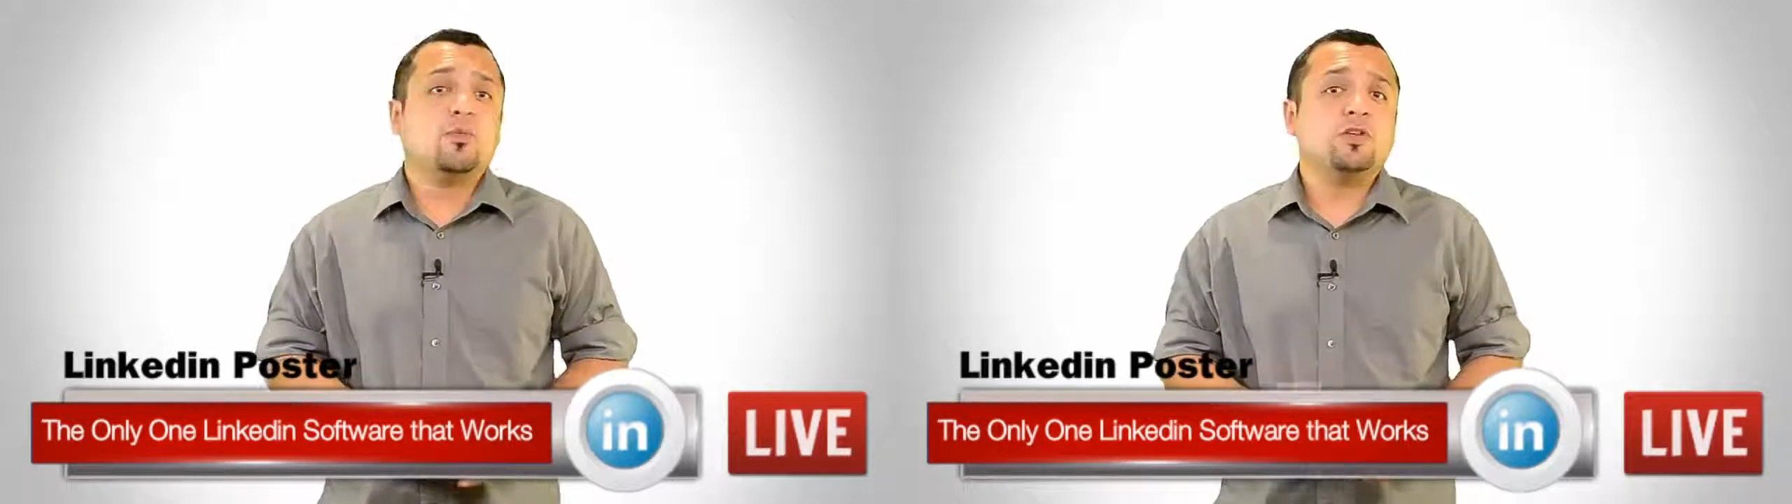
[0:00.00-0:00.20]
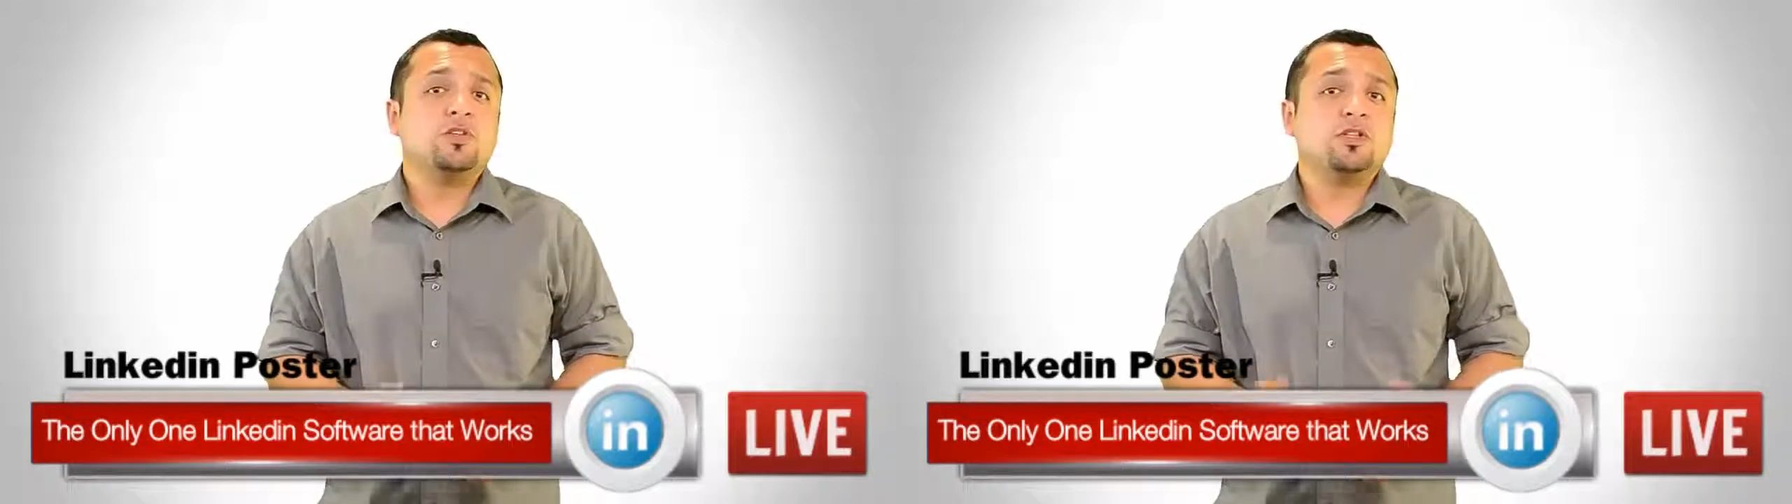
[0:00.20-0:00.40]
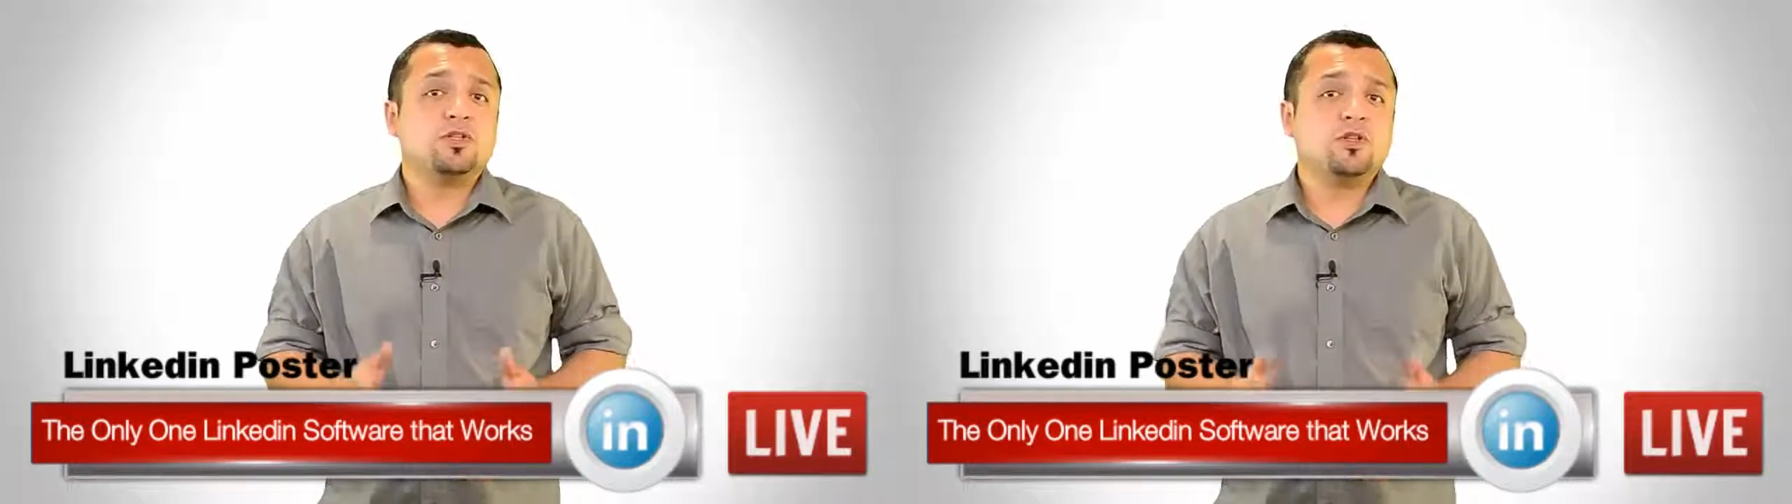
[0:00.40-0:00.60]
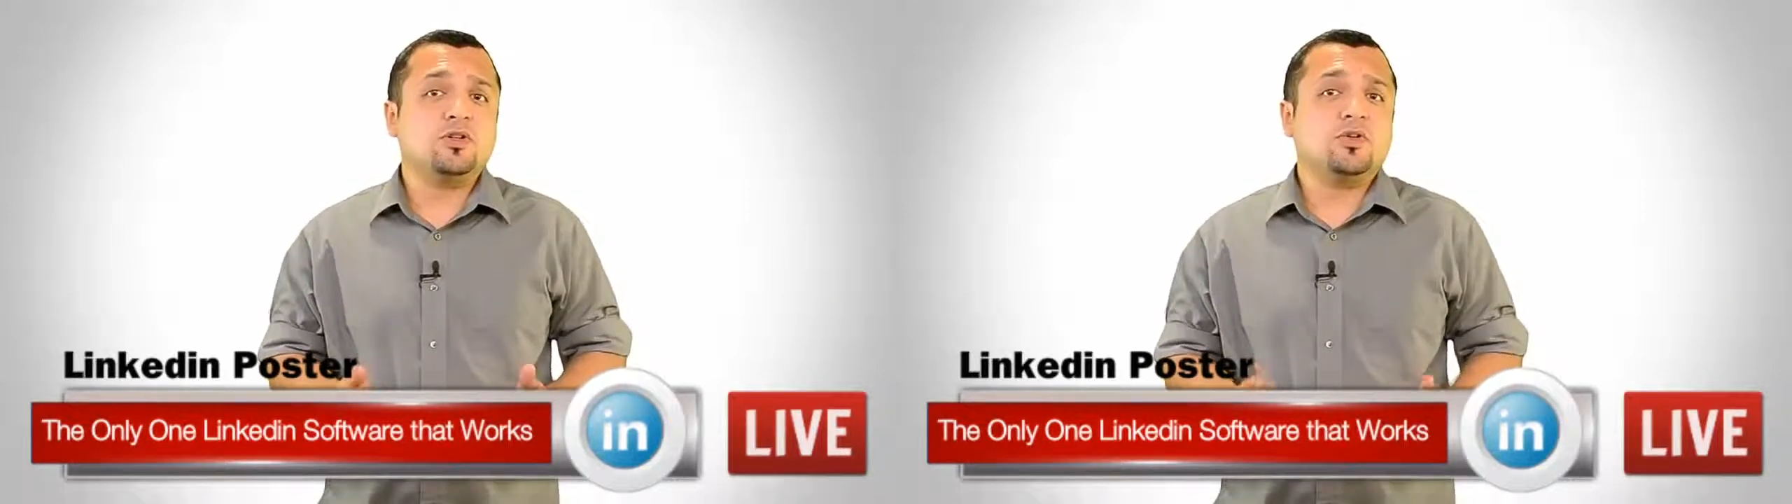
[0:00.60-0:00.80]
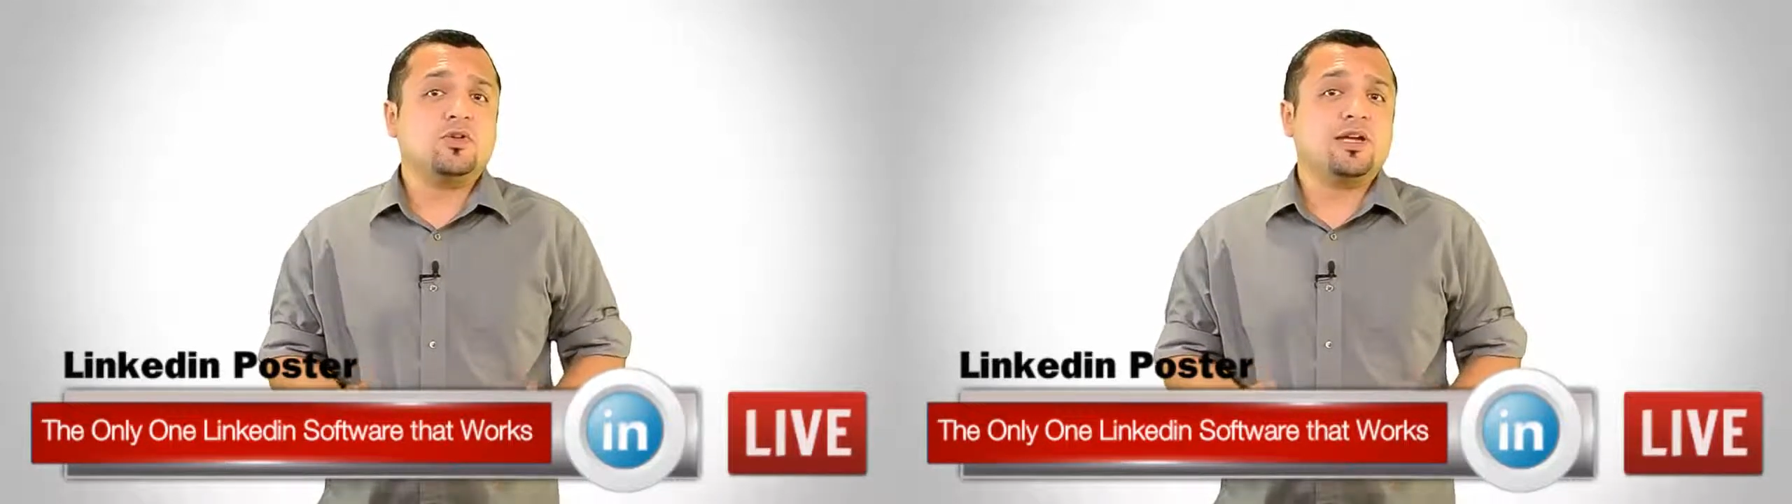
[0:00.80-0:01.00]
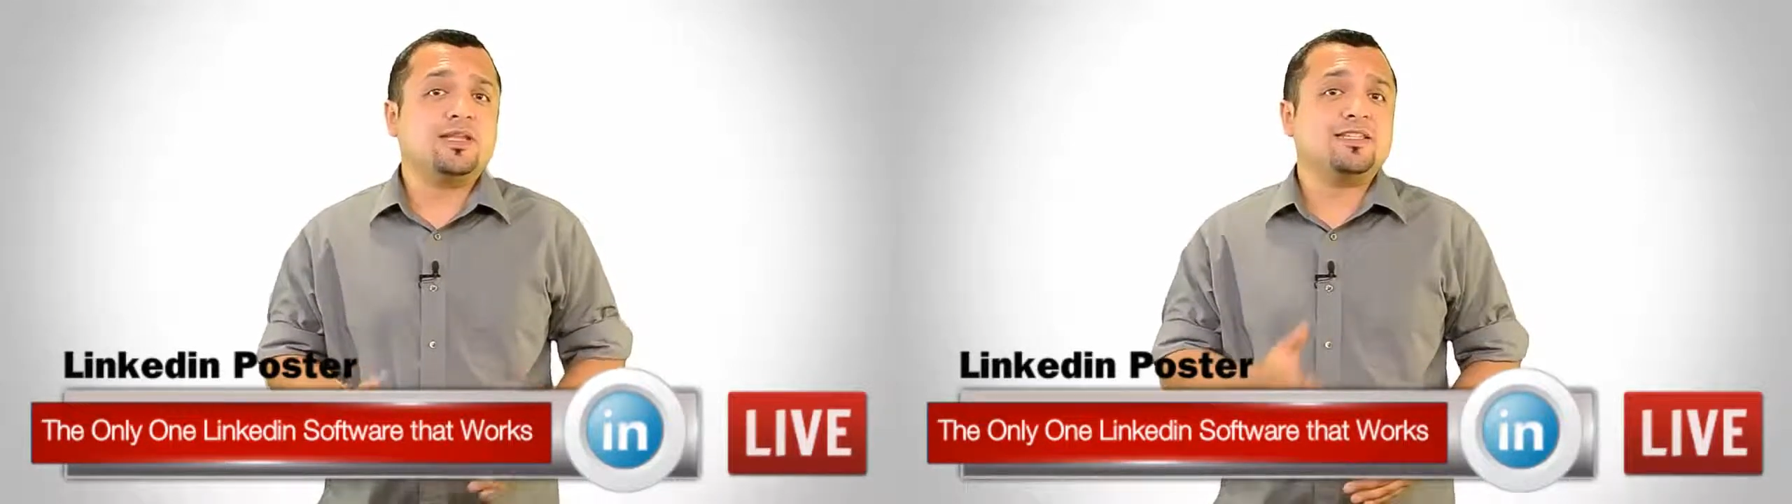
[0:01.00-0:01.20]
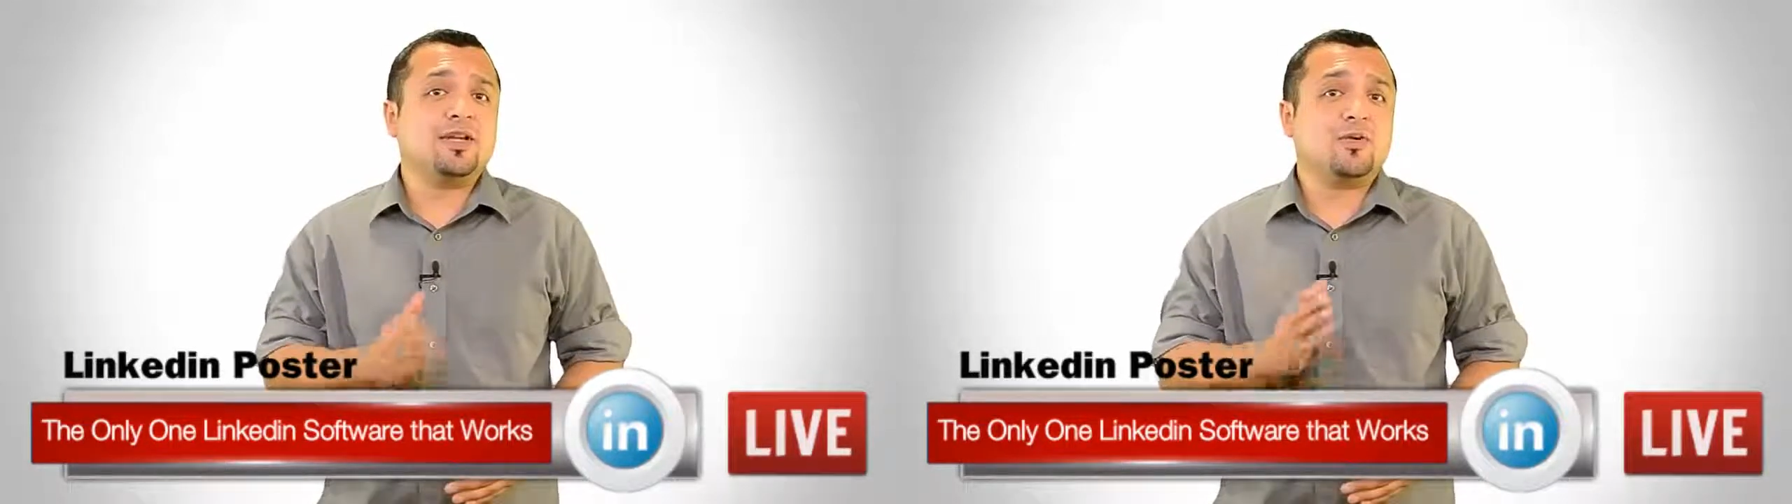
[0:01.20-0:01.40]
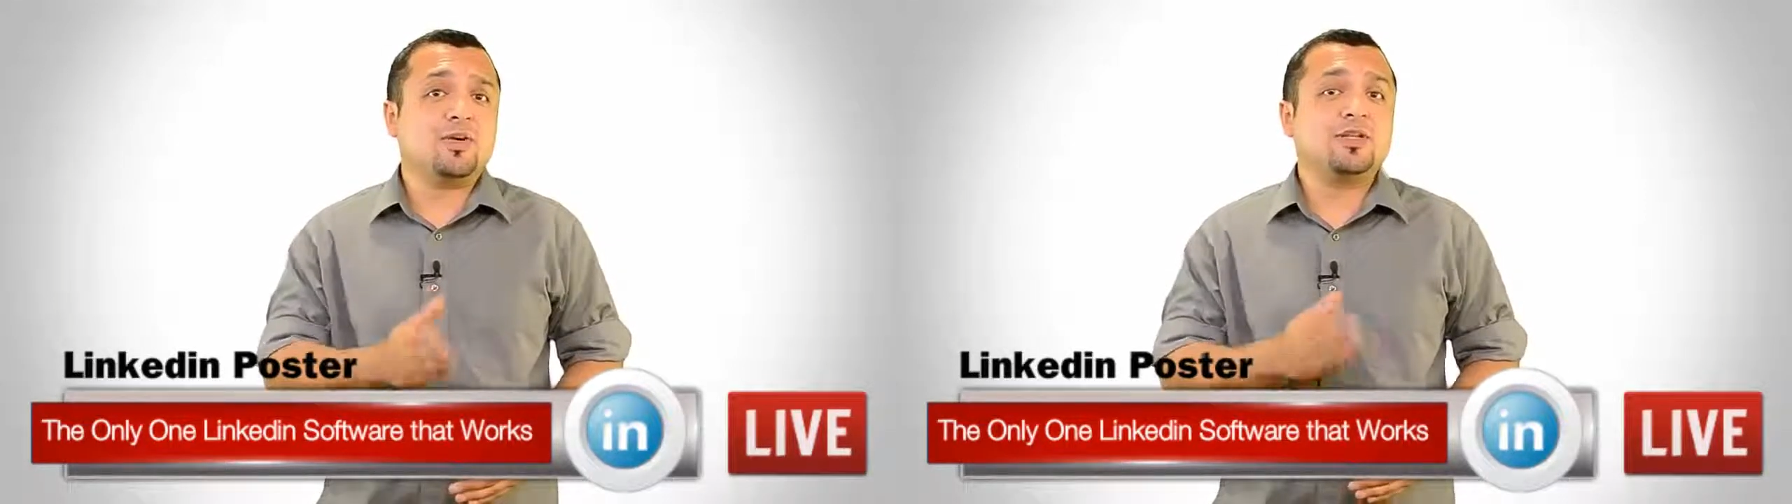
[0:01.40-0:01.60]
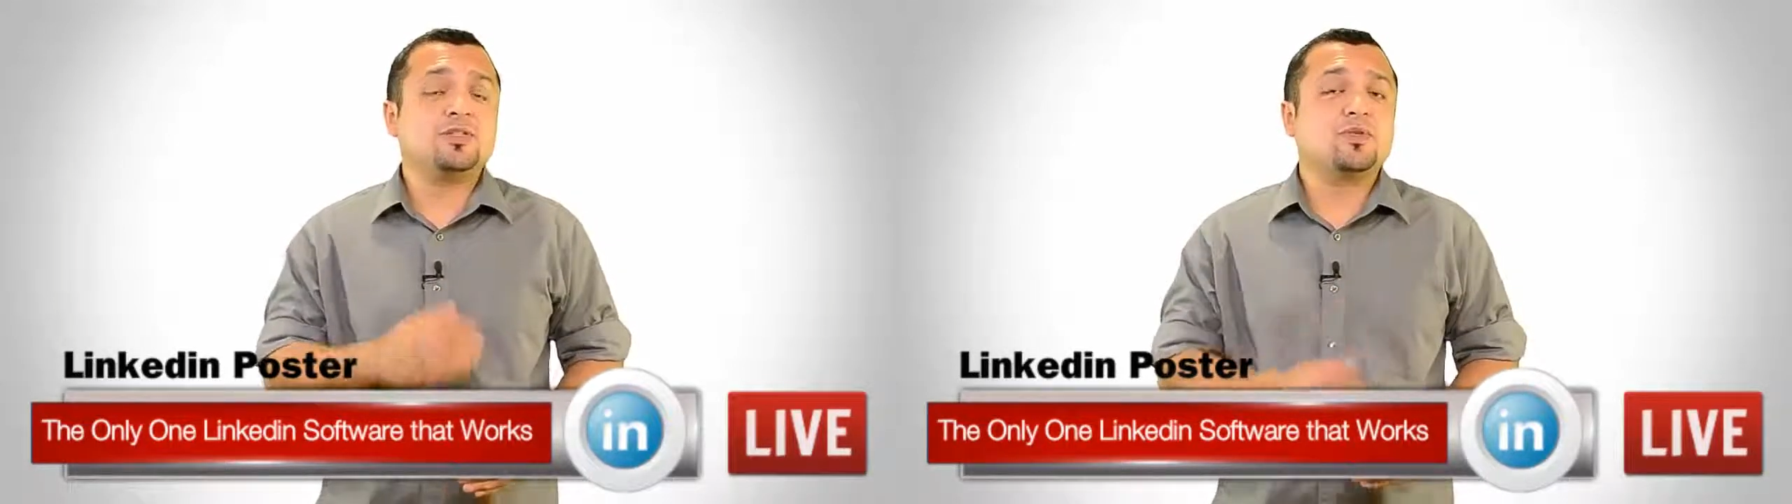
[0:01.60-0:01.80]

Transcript: which in turn creates a great